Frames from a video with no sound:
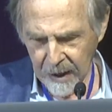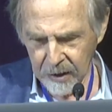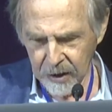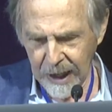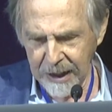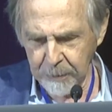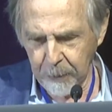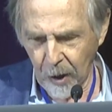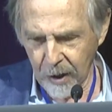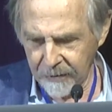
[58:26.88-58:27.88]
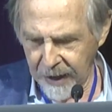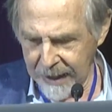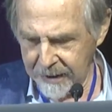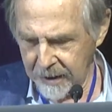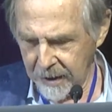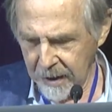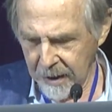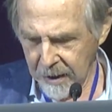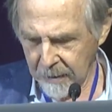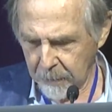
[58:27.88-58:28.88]
So that's part of that
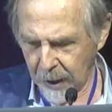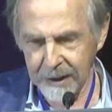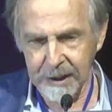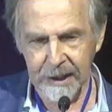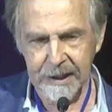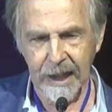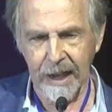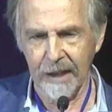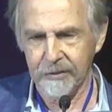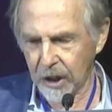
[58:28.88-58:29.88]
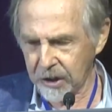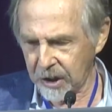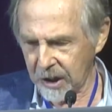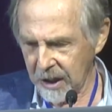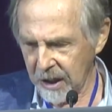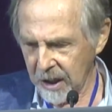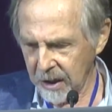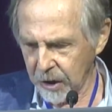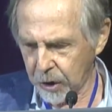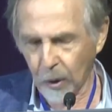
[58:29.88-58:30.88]
process that I've just
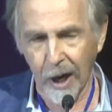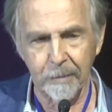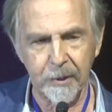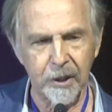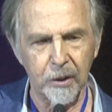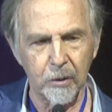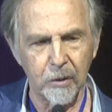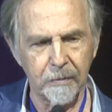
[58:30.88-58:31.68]
described to you.